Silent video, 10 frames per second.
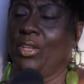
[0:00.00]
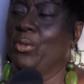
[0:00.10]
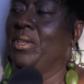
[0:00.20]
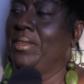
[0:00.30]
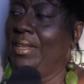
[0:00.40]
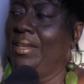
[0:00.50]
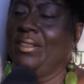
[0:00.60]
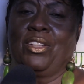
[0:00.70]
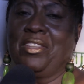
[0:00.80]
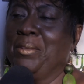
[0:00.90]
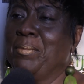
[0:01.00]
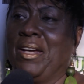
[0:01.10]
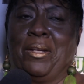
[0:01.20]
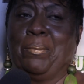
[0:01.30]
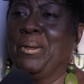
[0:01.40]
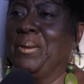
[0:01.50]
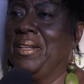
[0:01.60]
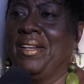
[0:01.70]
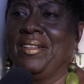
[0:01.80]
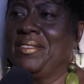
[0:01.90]
a good thing. Nothing bad about
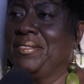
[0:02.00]
that.